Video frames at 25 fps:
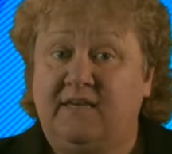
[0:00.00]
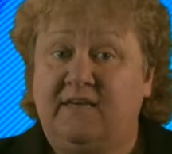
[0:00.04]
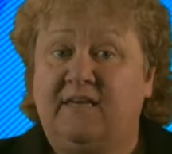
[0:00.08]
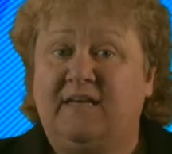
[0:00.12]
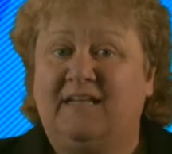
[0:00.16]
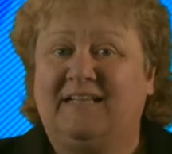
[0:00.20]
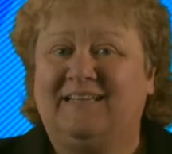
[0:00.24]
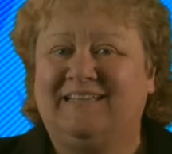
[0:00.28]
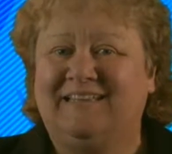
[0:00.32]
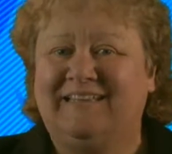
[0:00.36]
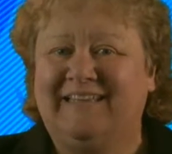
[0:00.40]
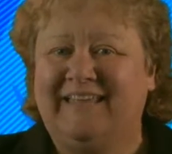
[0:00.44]

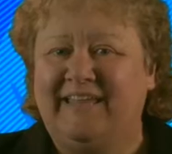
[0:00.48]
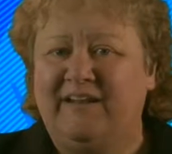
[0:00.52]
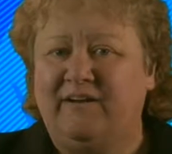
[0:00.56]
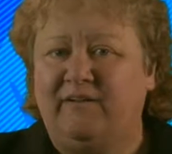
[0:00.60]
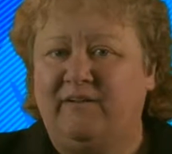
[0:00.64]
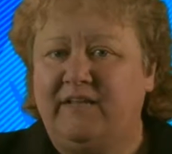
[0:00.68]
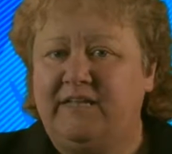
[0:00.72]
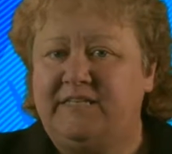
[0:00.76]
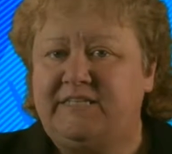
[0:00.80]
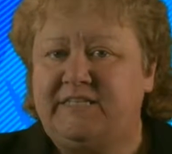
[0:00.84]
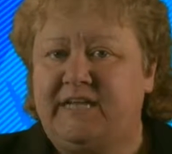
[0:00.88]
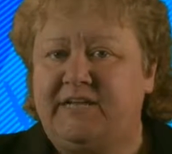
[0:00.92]

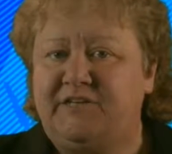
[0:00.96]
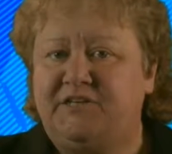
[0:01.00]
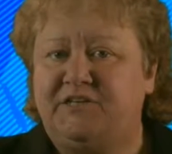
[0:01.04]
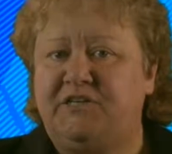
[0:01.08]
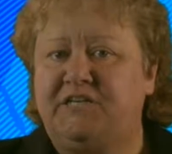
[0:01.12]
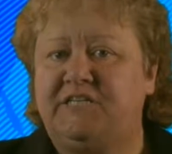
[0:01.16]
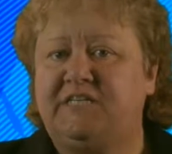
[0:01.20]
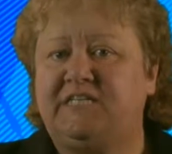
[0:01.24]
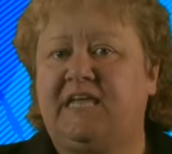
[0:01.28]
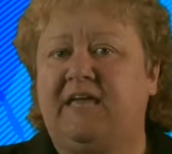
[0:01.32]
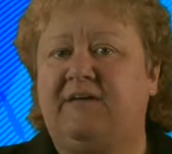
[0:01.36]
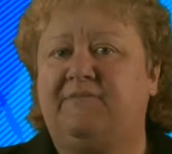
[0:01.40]
little
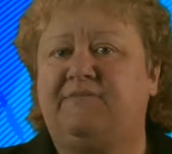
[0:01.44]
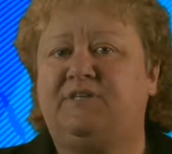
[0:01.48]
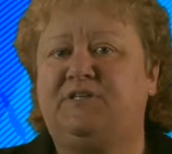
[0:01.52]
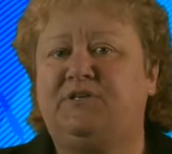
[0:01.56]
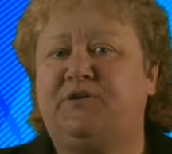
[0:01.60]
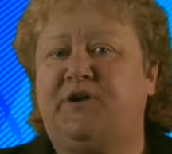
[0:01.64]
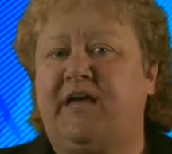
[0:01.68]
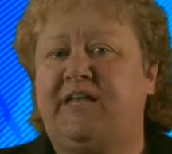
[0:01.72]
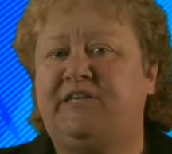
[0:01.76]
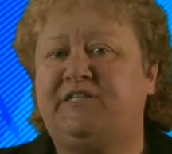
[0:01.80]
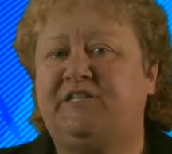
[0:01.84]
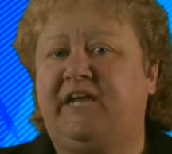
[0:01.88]
attention is given
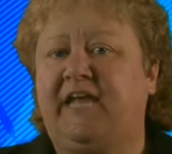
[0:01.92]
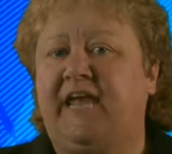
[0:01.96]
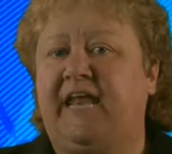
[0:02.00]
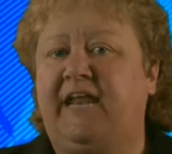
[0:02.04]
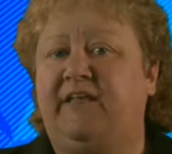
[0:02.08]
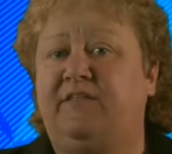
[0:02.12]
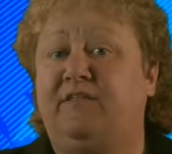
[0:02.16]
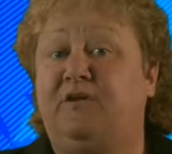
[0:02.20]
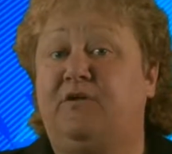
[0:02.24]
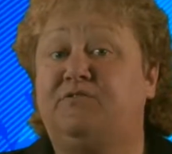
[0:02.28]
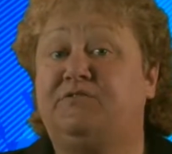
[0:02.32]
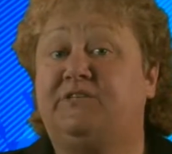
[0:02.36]
to
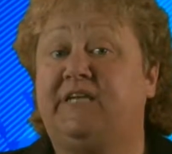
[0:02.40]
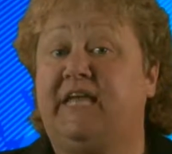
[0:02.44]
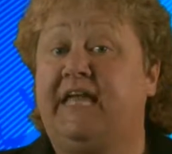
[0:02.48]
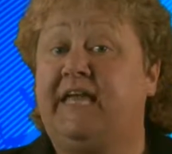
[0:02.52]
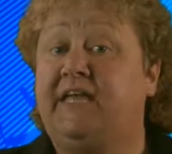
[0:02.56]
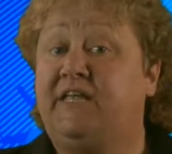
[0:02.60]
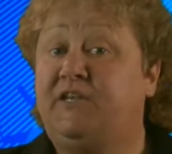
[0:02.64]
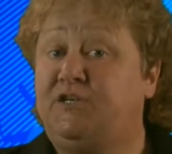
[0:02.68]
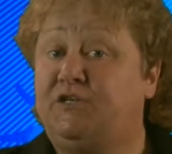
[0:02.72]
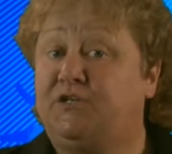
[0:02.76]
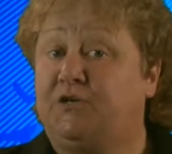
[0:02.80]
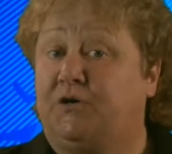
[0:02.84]
educating those
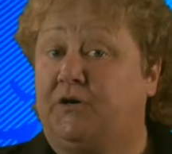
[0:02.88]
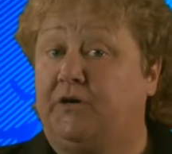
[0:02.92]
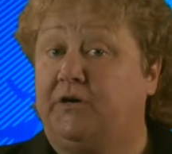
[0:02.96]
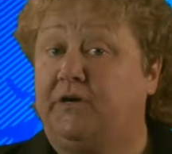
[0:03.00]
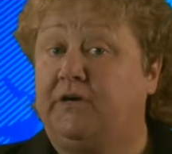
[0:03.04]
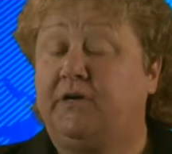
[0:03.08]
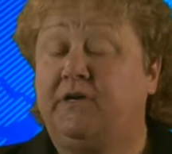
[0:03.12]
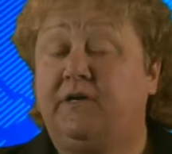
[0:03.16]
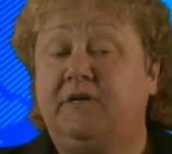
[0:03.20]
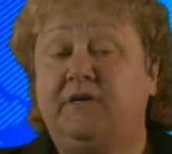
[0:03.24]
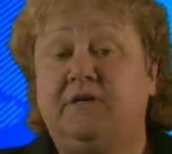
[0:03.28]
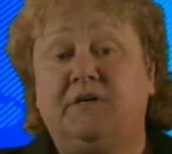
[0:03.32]

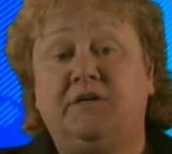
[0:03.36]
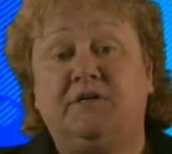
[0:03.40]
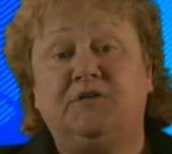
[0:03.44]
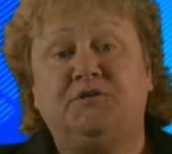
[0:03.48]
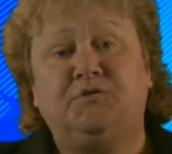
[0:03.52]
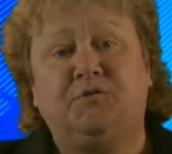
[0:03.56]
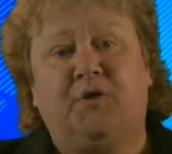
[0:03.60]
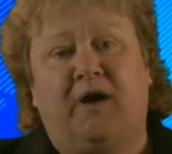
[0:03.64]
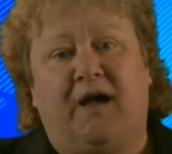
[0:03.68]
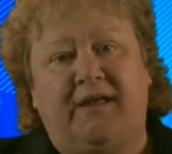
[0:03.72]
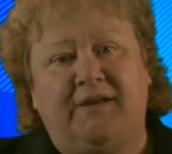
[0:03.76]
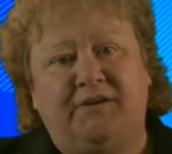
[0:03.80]
injured
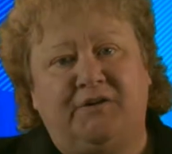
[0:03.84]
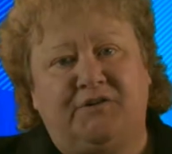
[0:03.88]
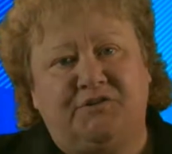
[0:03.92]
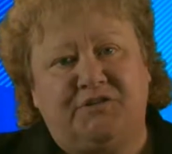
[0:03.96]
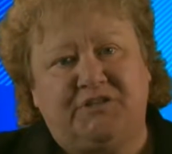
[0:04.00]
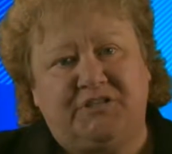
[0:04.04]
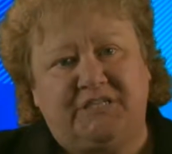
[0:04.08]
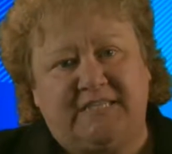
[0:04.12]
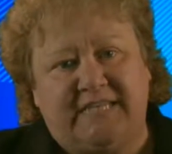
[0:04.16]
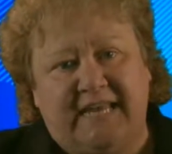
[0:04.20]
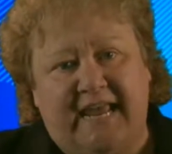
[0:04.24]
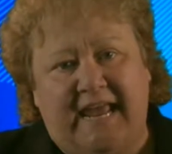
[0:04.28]
to
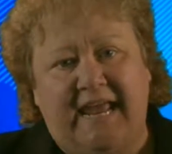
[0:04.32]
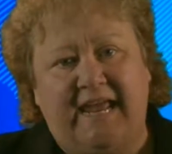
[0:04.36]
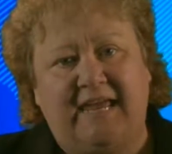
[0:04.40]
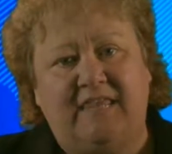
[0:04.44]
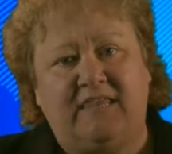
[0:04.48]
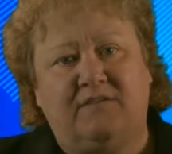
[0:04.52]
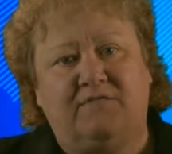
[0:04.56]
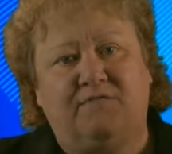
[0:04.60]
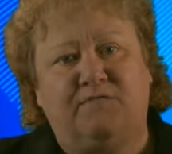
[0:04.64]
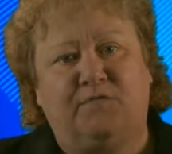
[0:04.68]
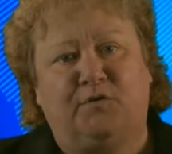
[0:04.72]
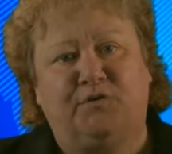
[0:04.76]

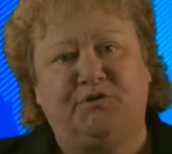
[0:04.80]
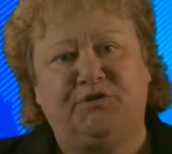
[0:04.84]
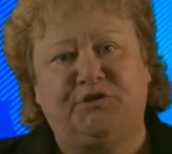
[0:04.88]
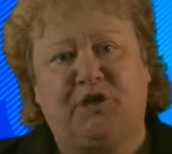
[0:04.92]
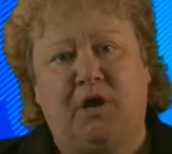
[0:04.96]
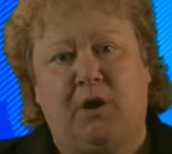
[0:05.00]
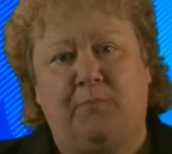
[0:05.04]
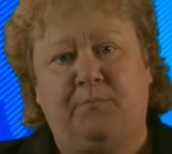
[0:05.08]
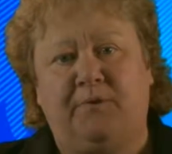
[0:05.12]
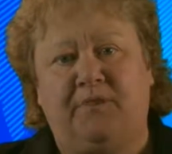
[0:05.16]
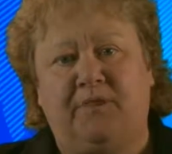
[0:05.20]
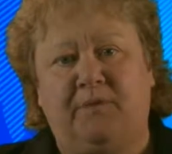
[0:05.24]
understand the full
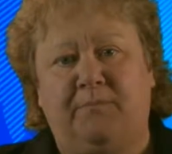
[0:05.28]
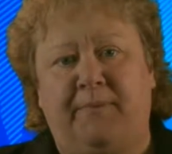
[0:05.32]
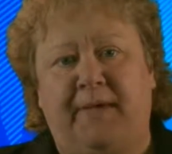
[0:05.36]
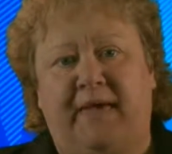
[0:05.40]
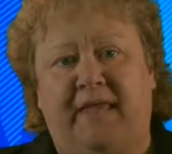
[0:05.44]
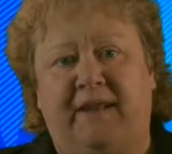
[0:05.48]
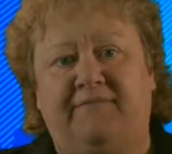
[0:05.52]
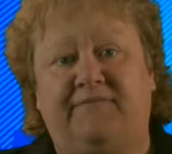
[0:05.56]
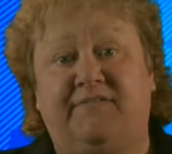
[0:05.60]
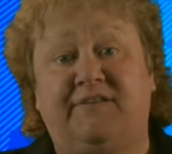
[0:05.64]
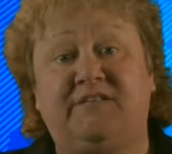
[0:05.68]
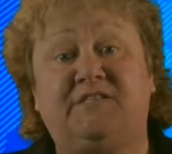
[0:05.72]
scope of the
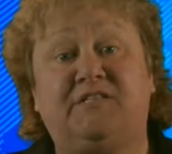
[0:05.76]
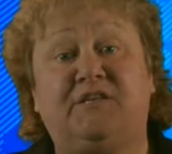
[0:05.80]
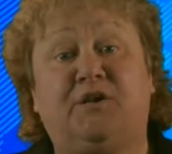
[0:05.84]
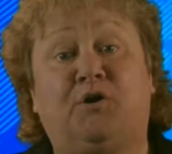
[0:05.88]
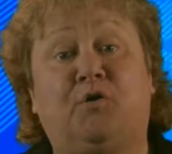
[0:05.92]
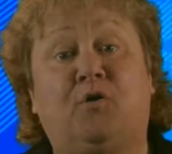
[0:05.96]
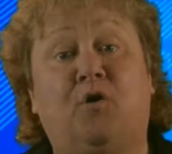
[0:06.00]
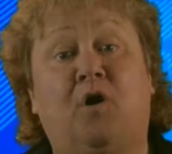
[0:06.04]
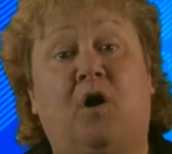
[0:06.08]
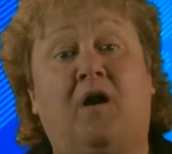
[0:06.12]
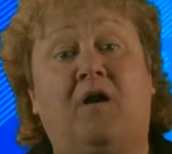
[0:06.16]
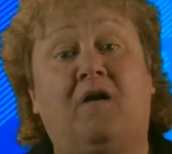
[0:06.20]
benefits that
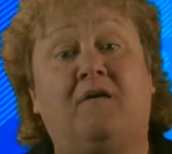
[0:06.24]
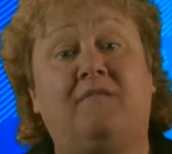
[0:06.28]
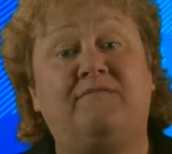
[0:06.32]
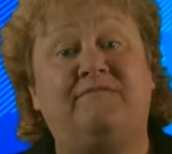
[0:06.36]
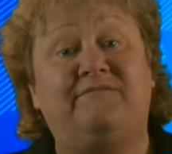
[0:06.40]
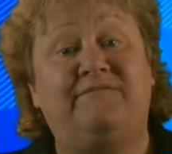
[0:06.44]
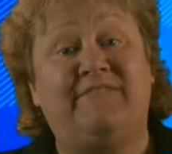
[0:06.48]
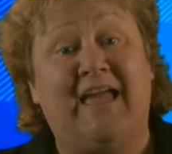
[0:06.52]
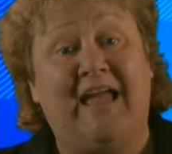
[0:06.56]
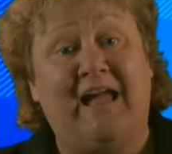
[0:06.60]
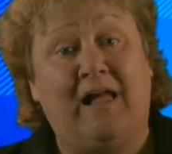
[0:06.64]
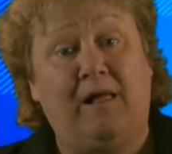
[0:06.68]
are
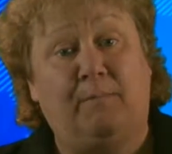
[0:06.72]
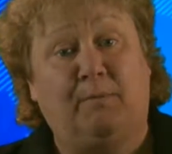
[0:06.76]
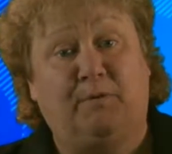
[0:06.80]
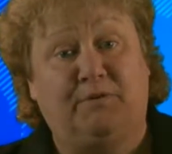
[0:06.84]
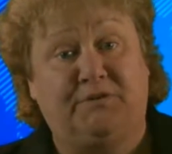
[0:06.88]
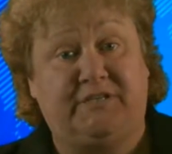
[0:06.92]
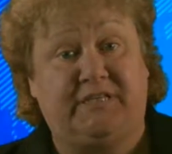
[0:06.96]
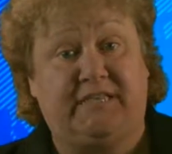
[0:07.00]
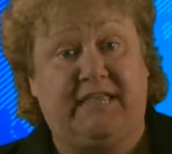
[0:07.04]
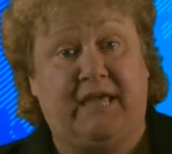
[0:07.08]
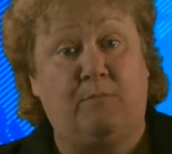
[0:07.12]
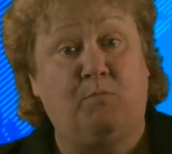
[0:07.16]
available
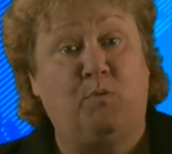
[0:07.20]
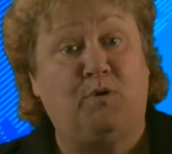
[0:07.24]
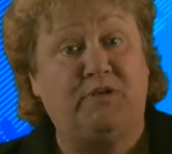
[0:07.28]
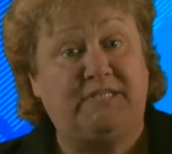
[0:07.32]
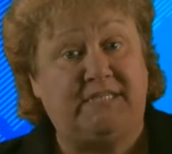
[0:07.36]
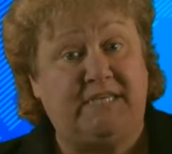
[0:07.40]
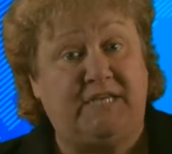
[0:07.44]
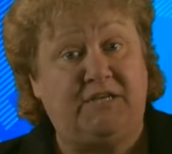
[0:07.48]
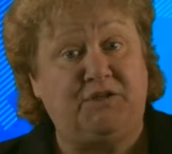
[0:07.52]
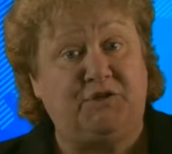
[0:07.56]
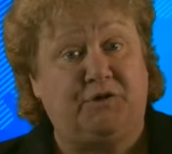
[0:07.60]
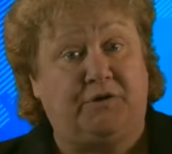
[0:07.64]
to them
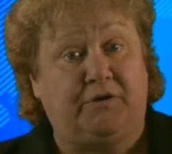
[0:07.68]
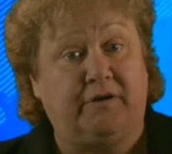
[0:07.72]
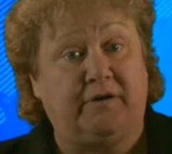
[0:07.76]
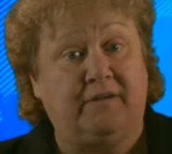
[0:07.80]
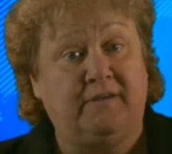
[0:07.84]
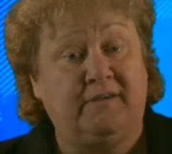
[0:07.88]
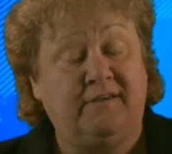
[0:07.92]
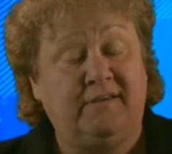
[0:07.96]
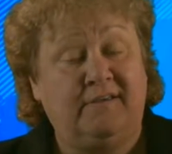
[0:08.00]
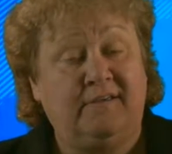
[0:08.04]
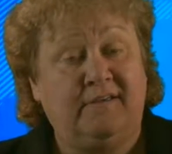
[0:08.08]
once injured.